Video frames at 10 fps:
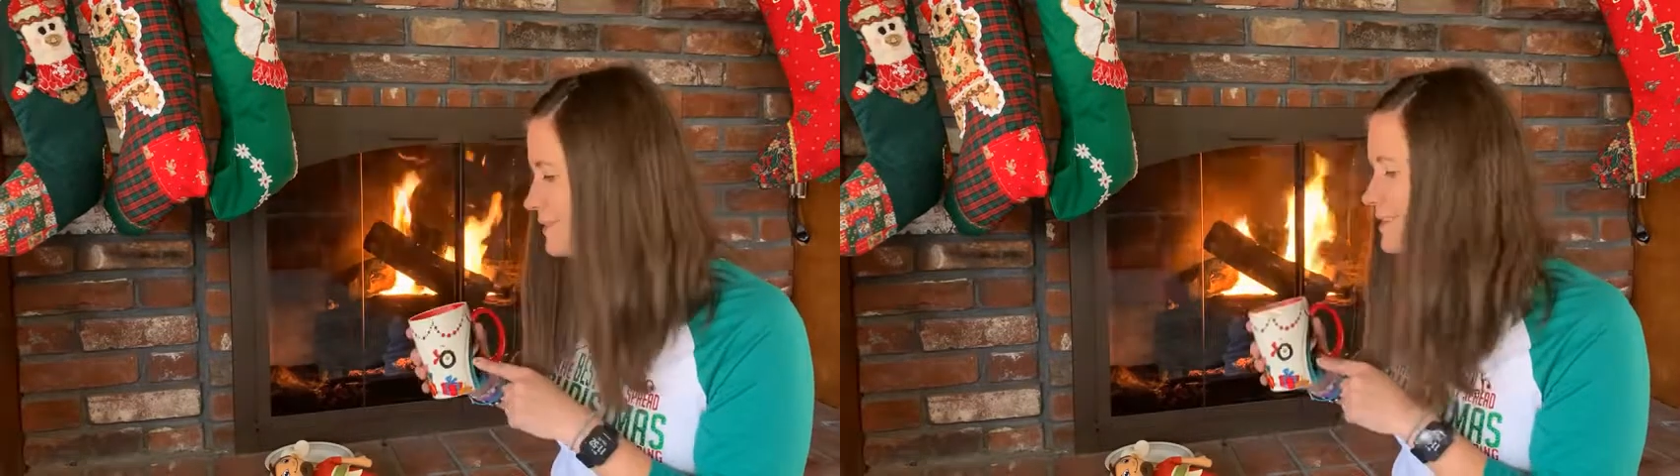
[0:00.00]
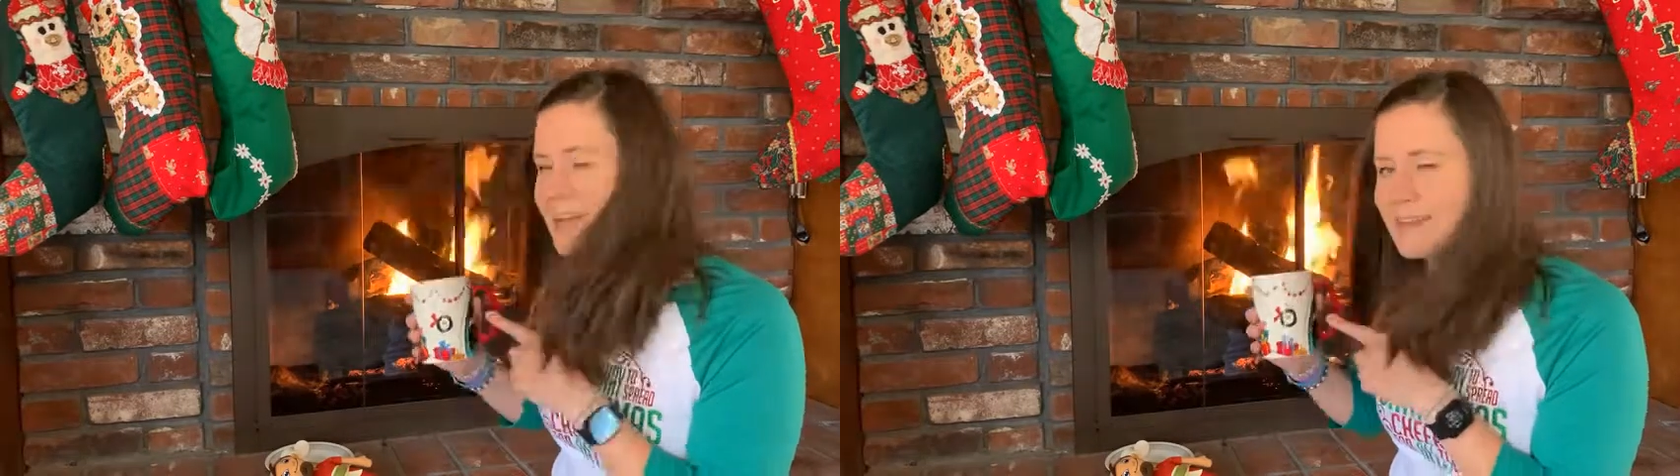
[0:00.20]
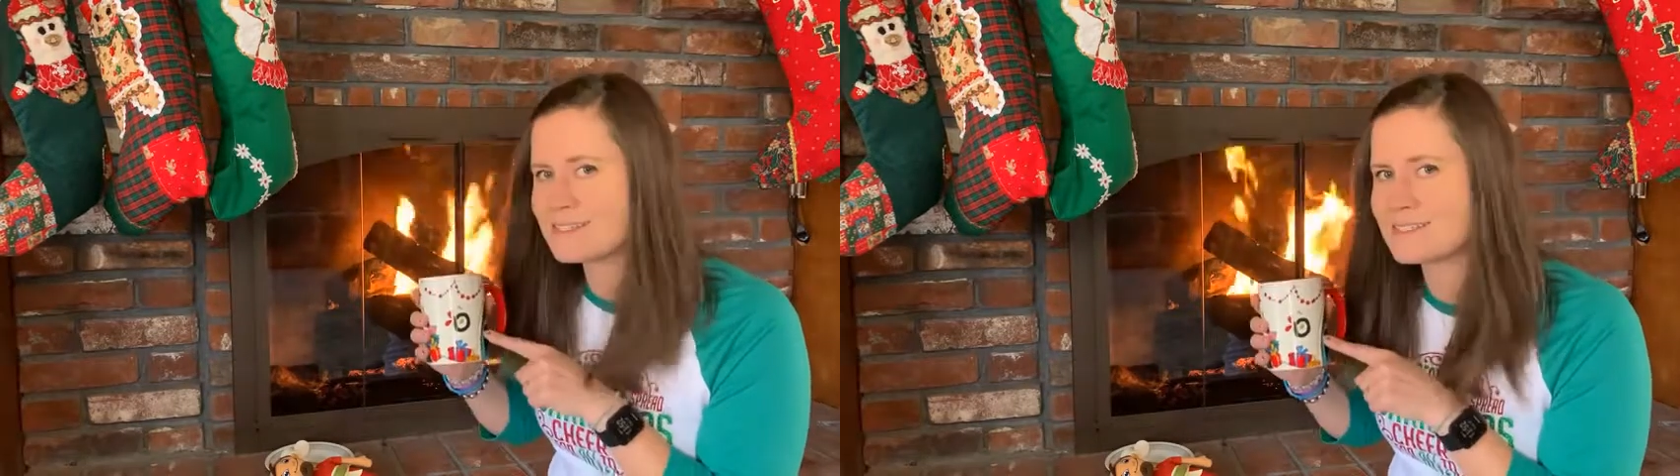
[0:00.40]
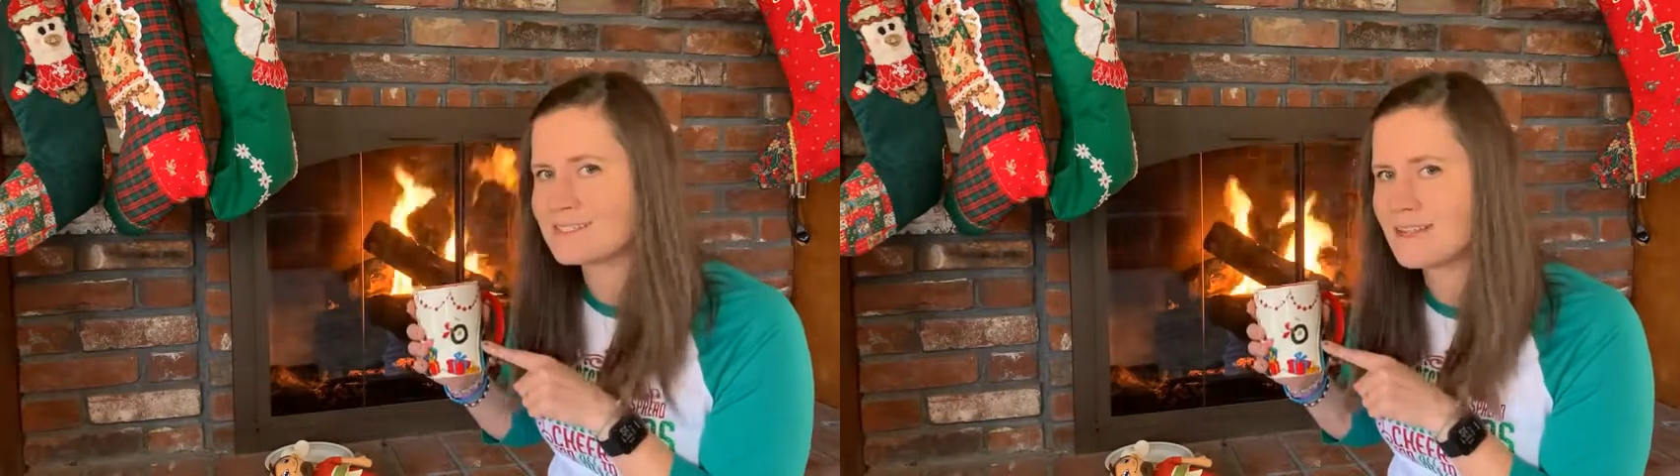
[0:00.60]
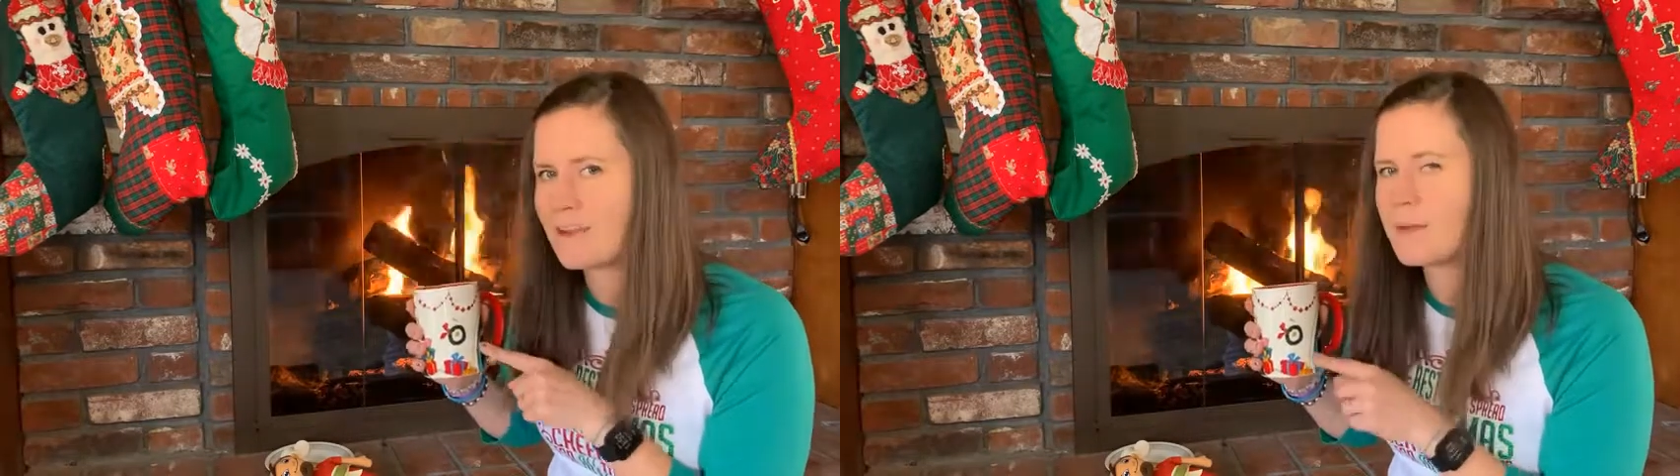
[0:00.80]
Not
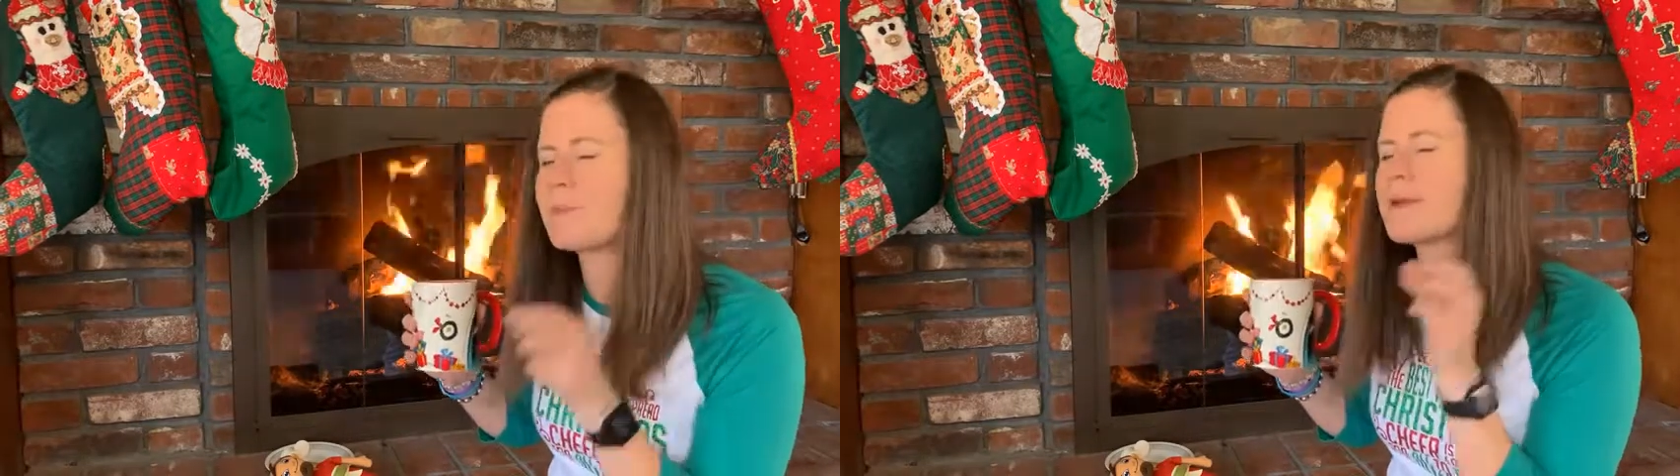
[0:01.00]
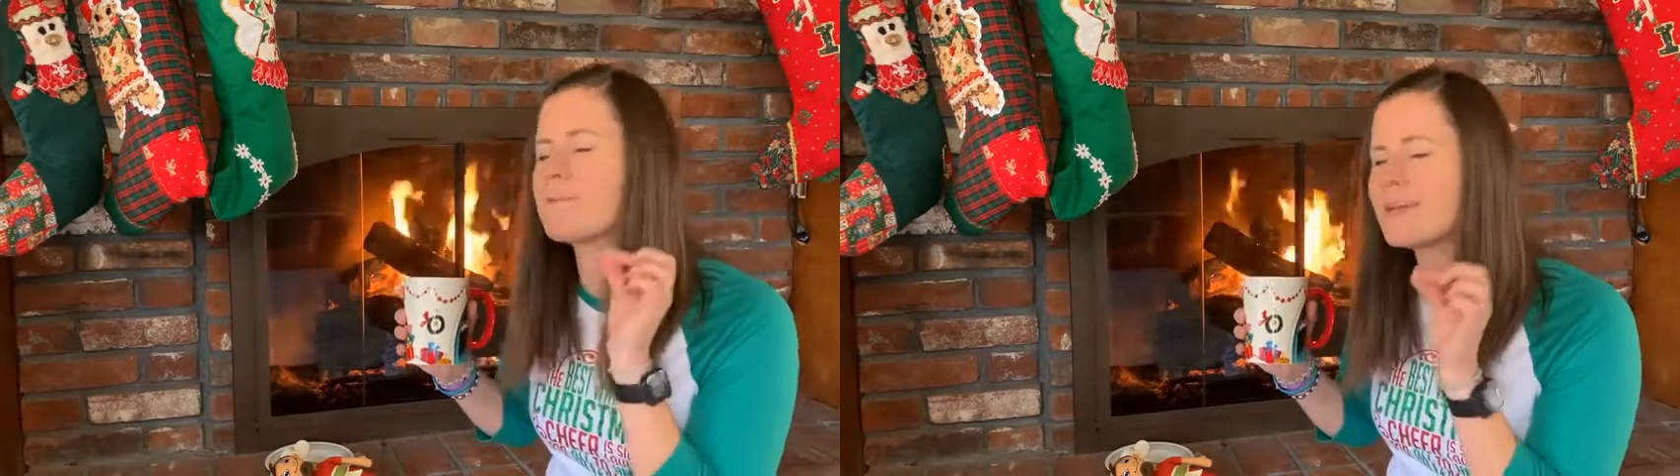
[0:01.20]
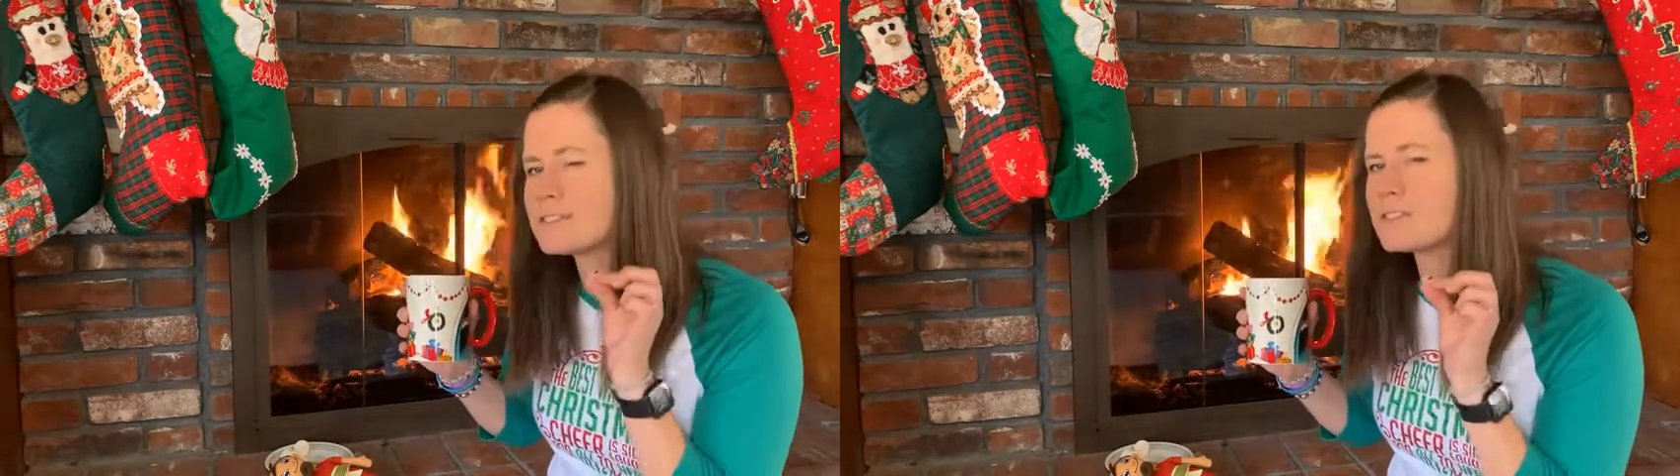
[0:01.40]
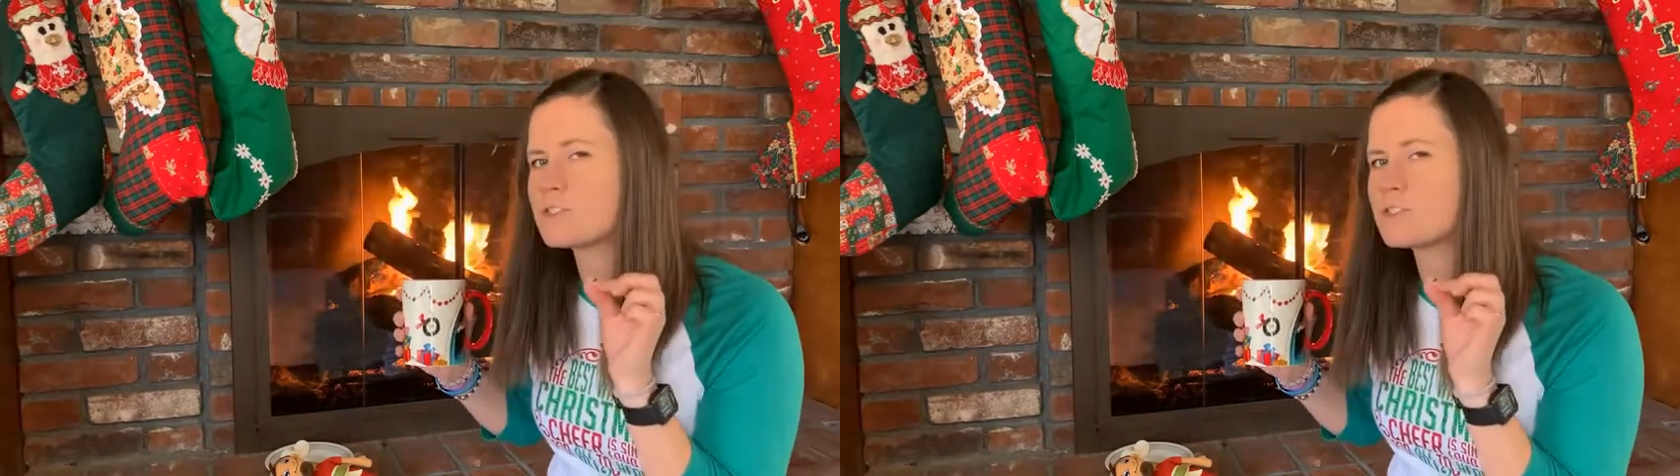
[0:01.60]
necessary, but it makes the